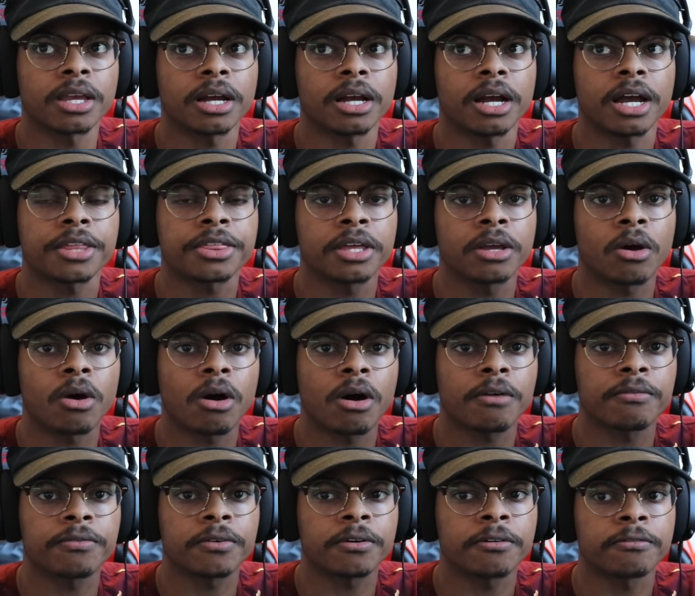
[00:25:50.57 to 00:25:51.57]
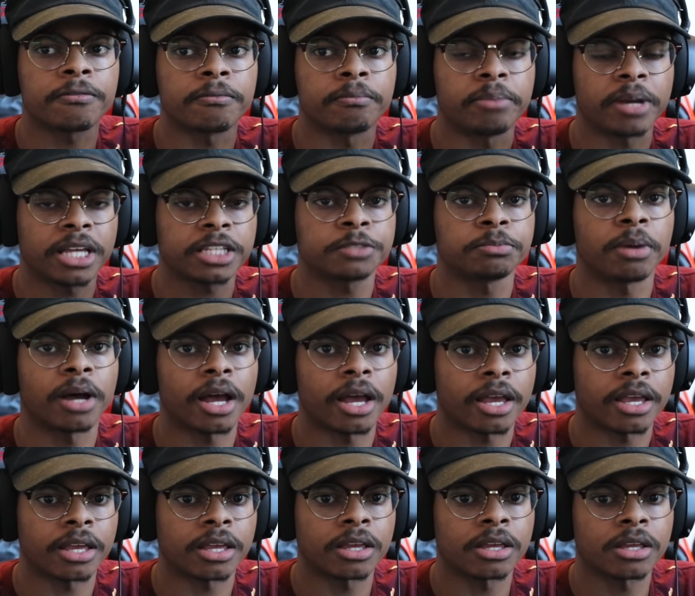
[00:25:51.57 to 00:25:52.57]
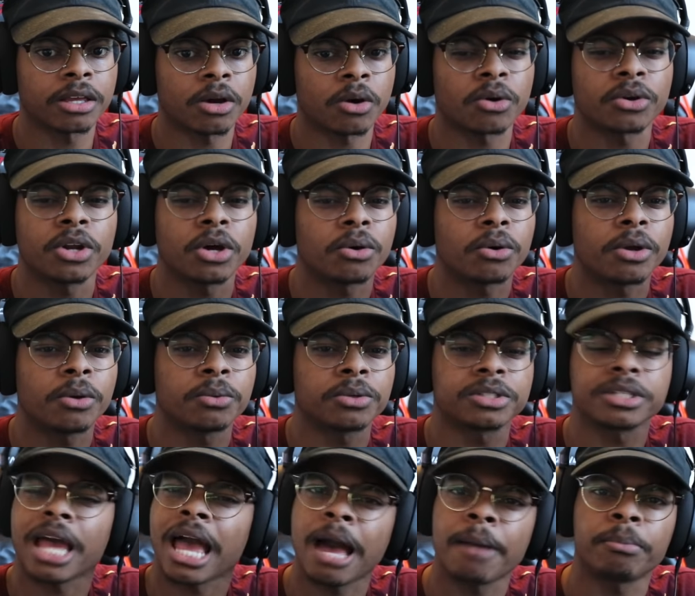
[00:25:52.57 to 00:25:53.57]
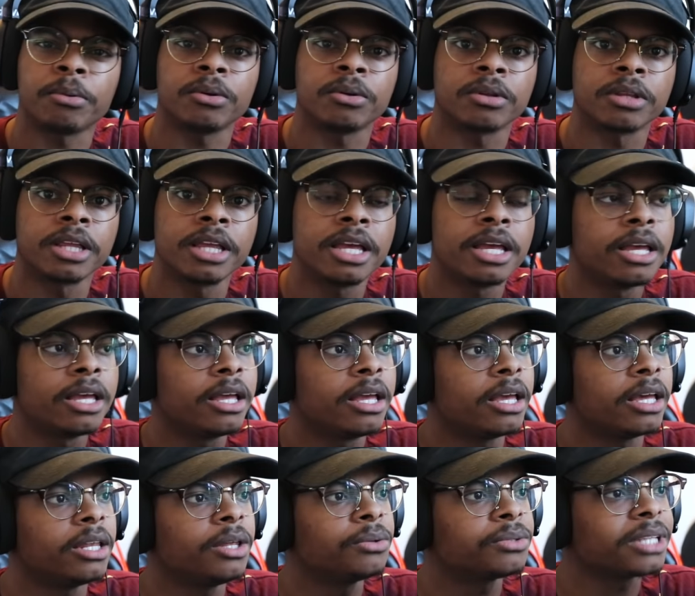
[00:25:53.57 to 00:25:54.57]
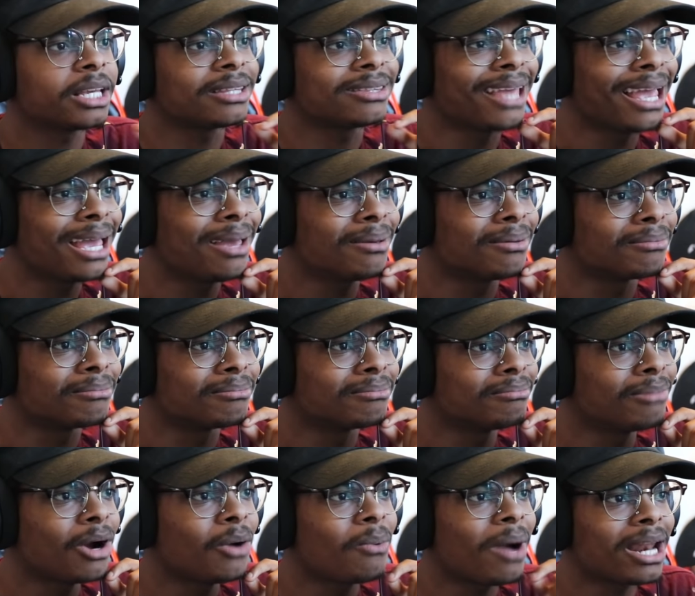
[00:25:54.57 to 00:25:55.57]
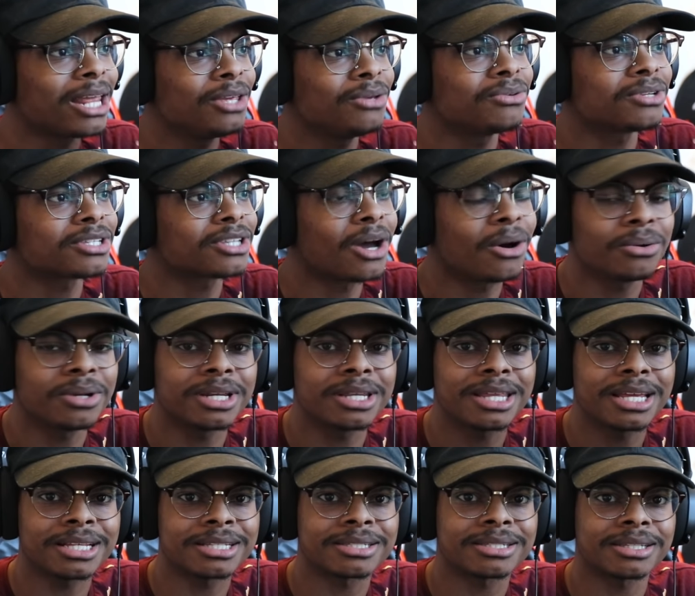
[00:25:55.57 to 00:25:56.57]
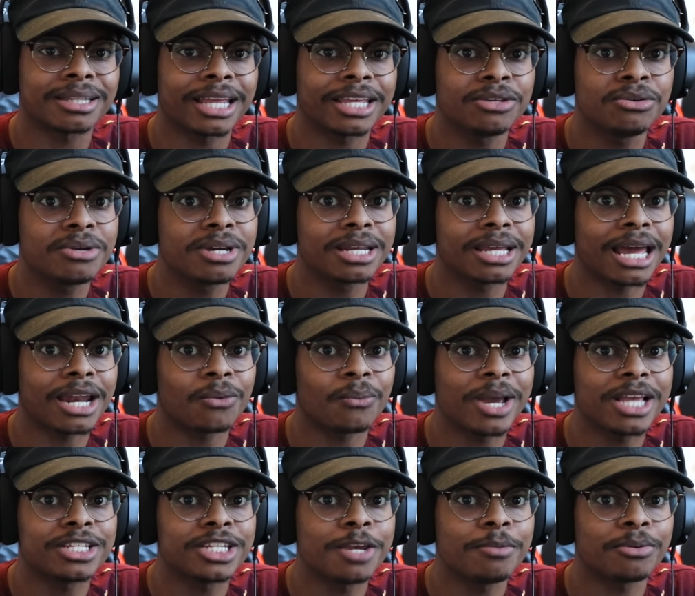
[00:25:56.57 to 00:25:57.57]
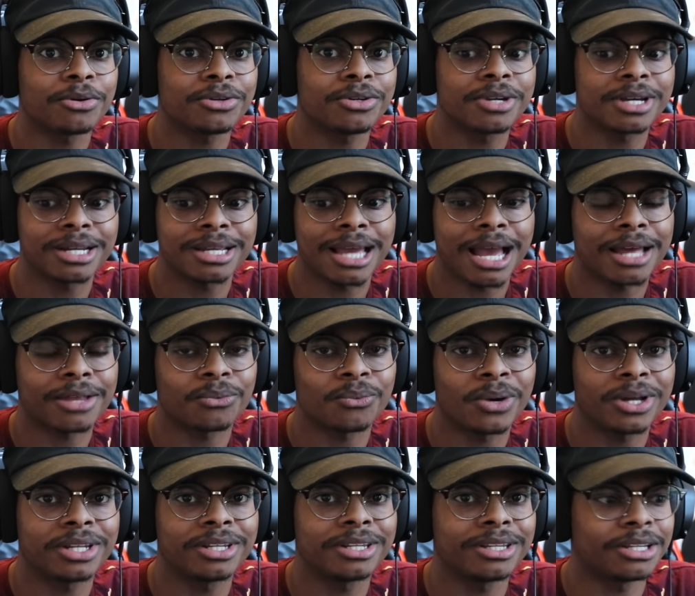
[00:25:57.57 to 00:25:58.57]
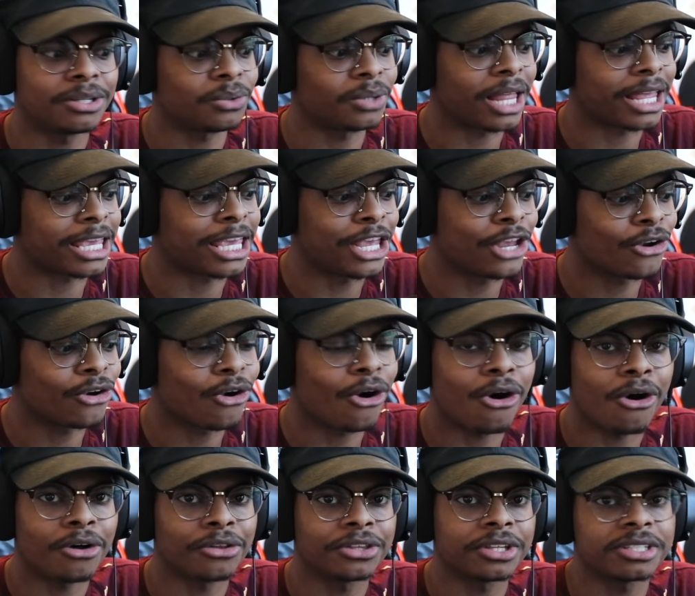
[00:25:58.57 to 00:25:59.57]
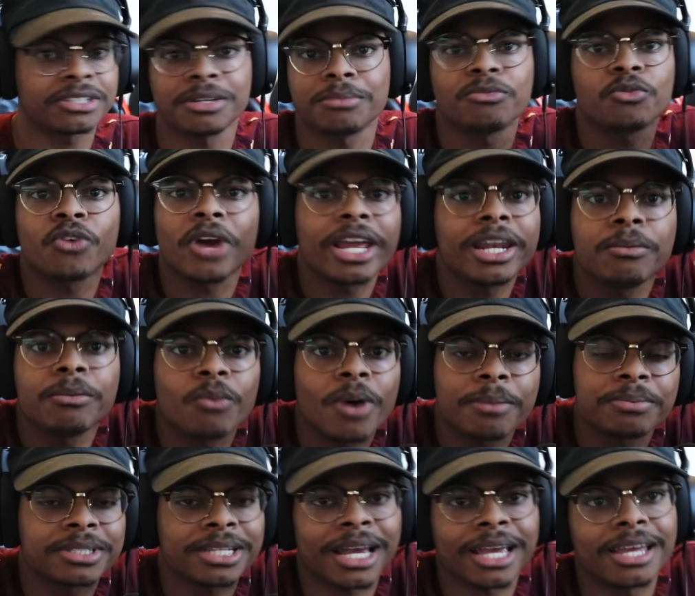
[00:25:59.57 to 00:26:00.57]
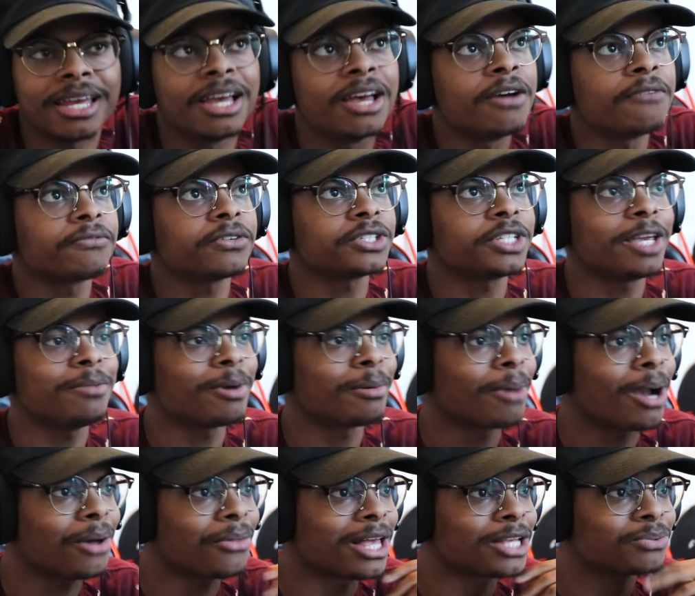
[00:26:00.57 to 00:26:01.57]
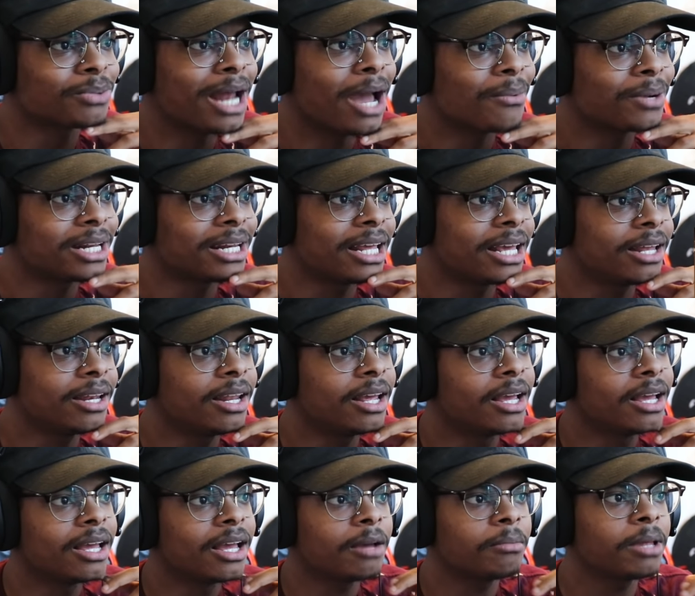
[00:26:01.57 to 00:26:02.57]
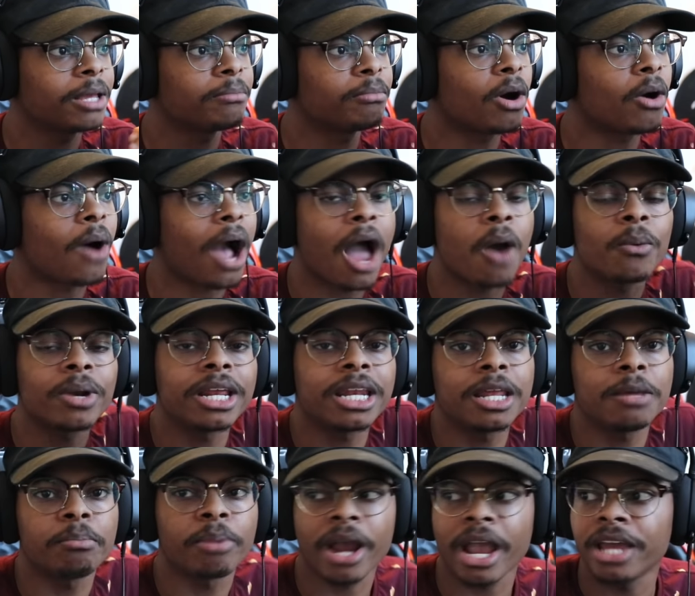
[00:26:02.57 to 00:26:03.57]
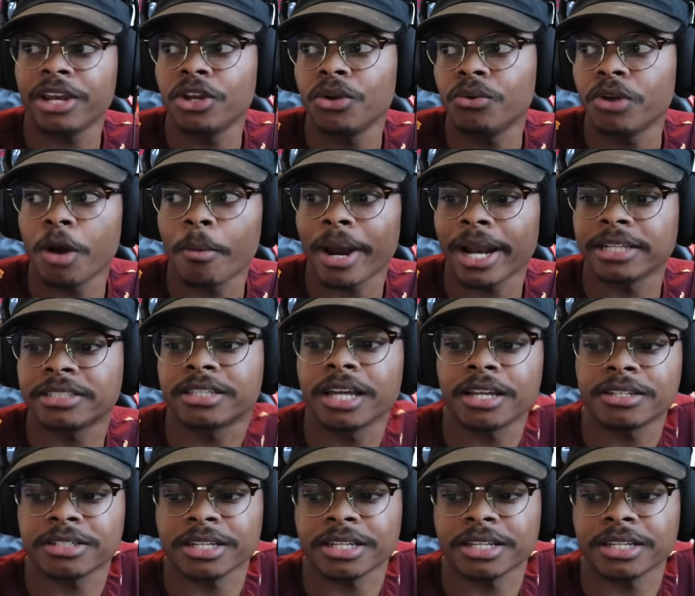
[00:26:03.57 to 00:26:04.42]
I think off of Best Buy or no, it was Apple. And he was like, dang, bro, why didn't you just go to this? Like, you could have got it way cheaper. You could have got one like here on some random website for cheaper, bro. That's what I would have did. Like, bro, I wanted it brand new. Nobody's touched it.